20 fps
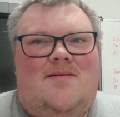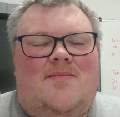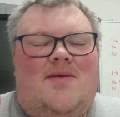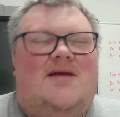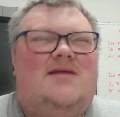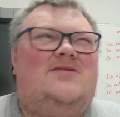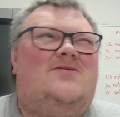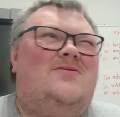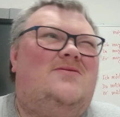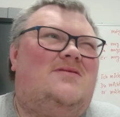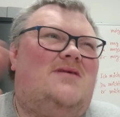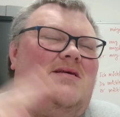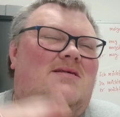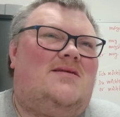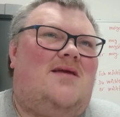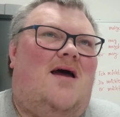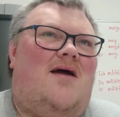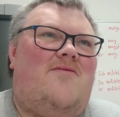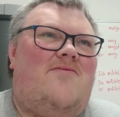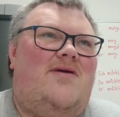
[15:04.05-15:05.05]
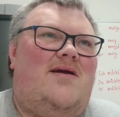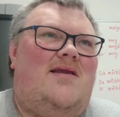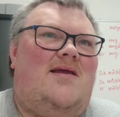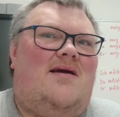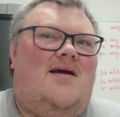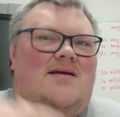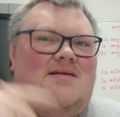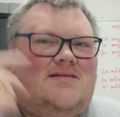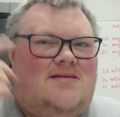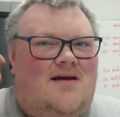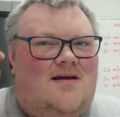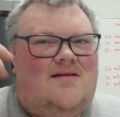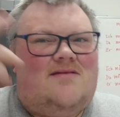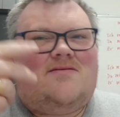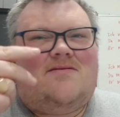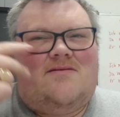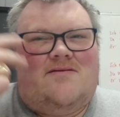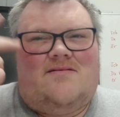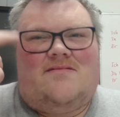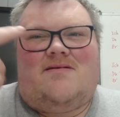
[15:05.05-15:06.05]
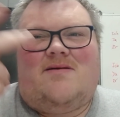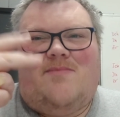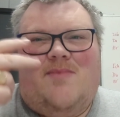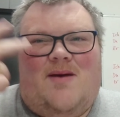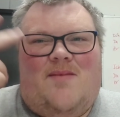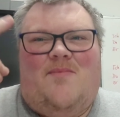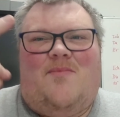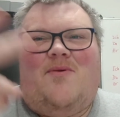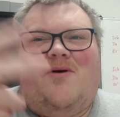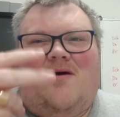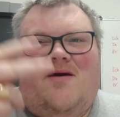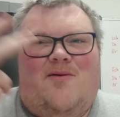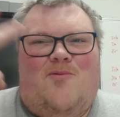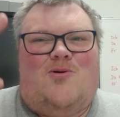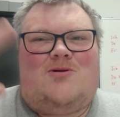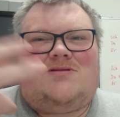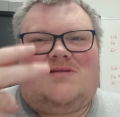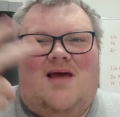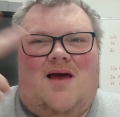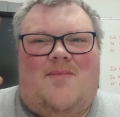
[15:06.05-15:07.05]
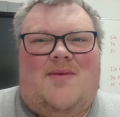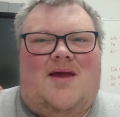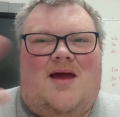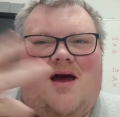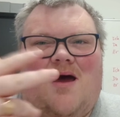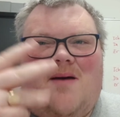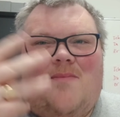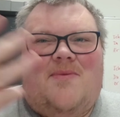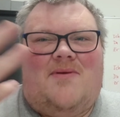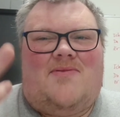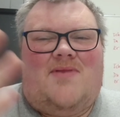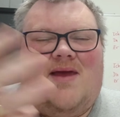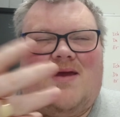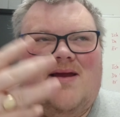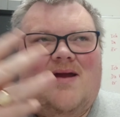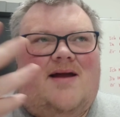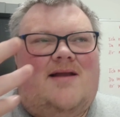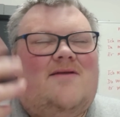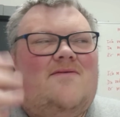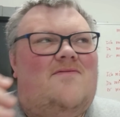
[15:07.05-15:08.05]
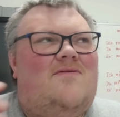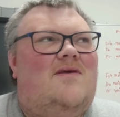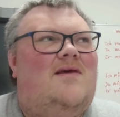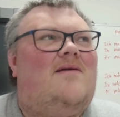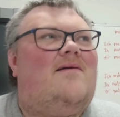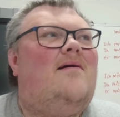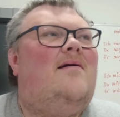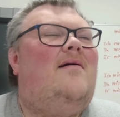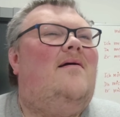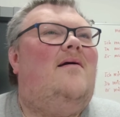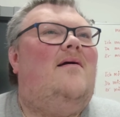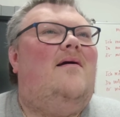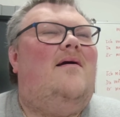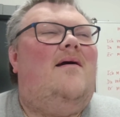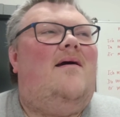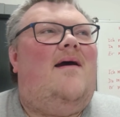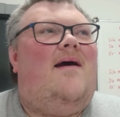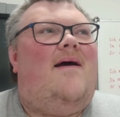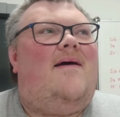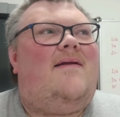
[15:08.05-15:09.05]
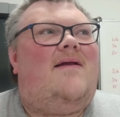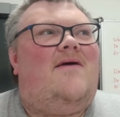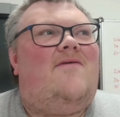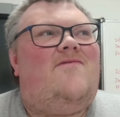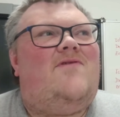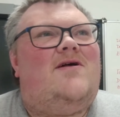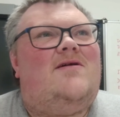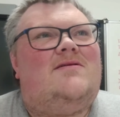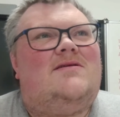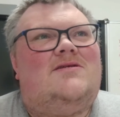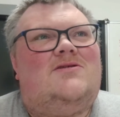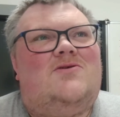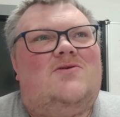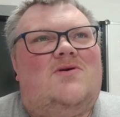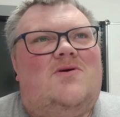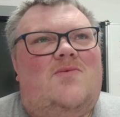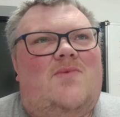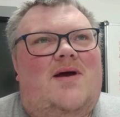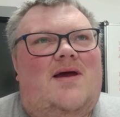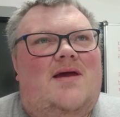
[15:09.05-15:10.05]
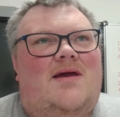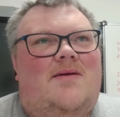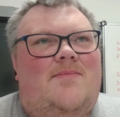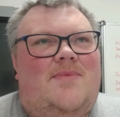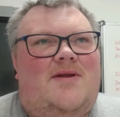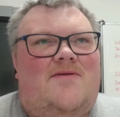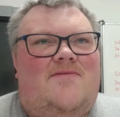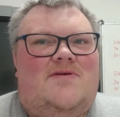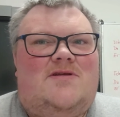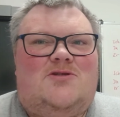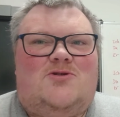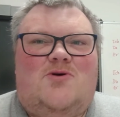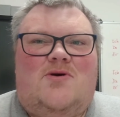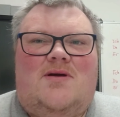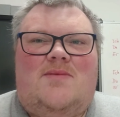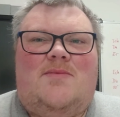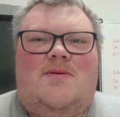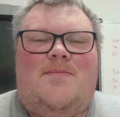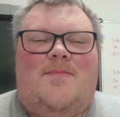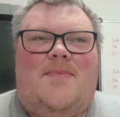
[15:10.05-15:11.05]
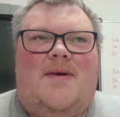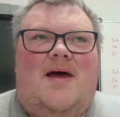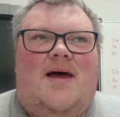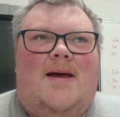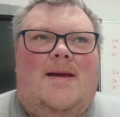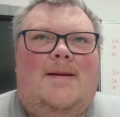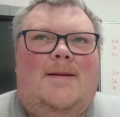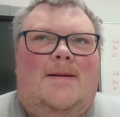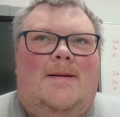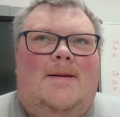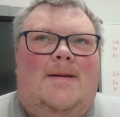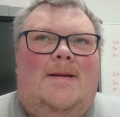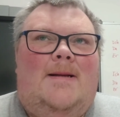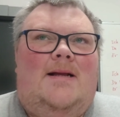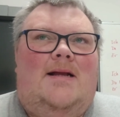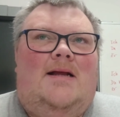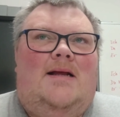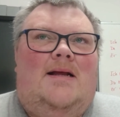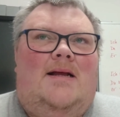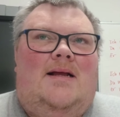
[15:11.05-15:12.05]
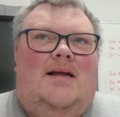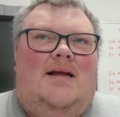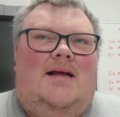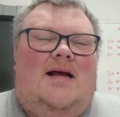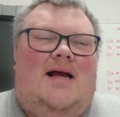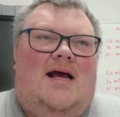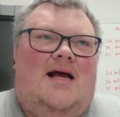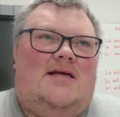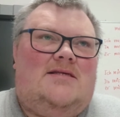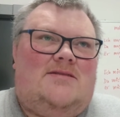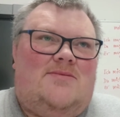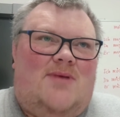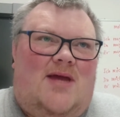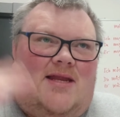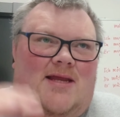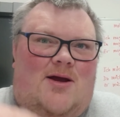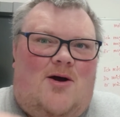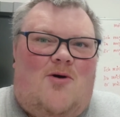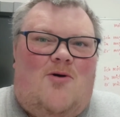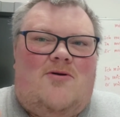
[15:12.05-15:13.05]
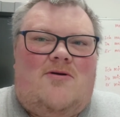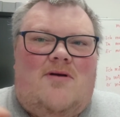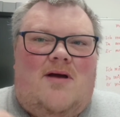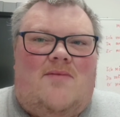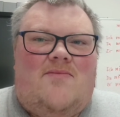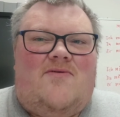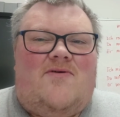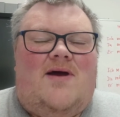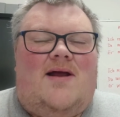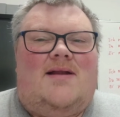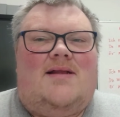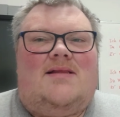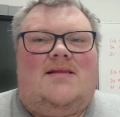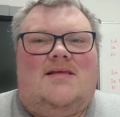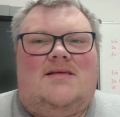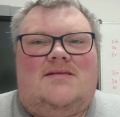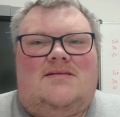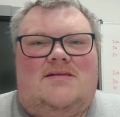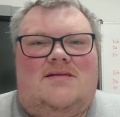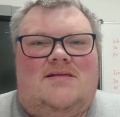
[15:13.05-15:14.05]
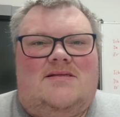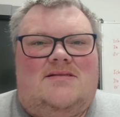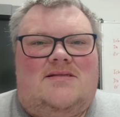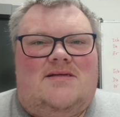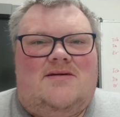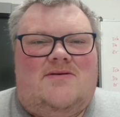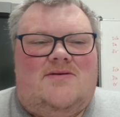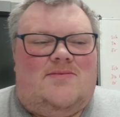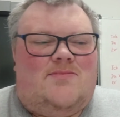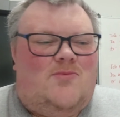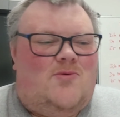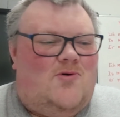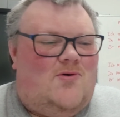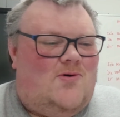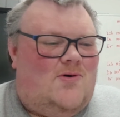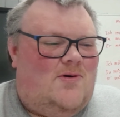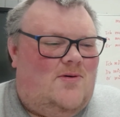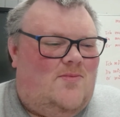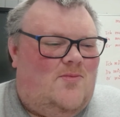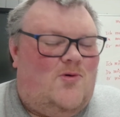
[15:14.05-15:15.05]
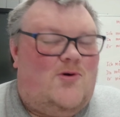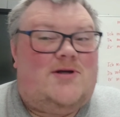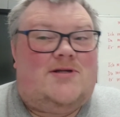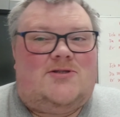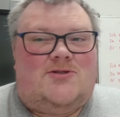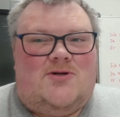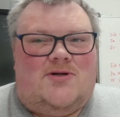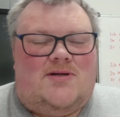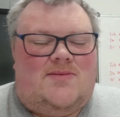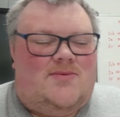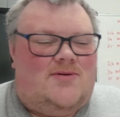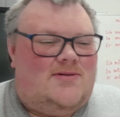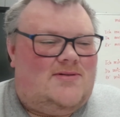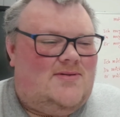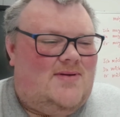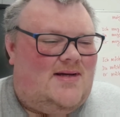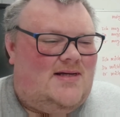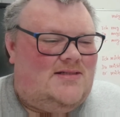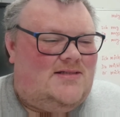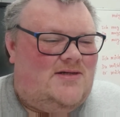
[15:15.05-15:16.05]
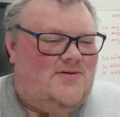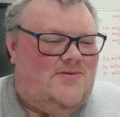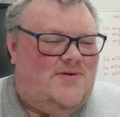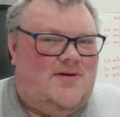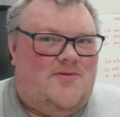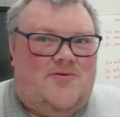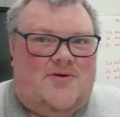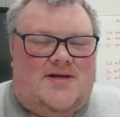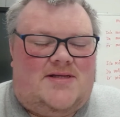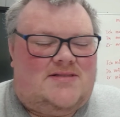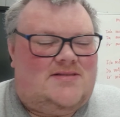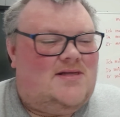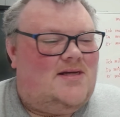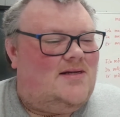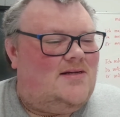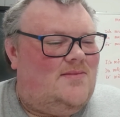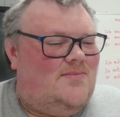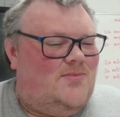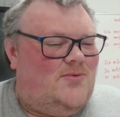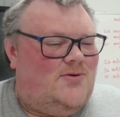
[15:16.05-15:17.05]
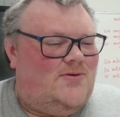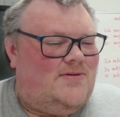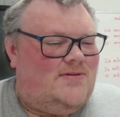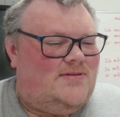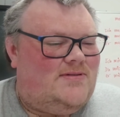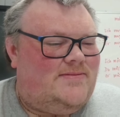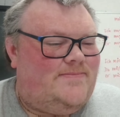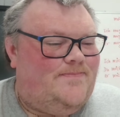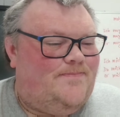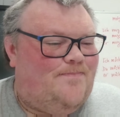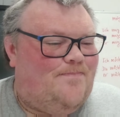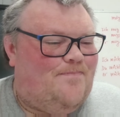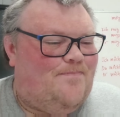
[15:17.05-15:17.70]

But as soon as I start reading, I start to remember what's coming up and that kind of thing. And I felt it took away a bit of enjoyment, but as I'm getting older, I'm finding this easier and more enjoyable to actually reread certain books.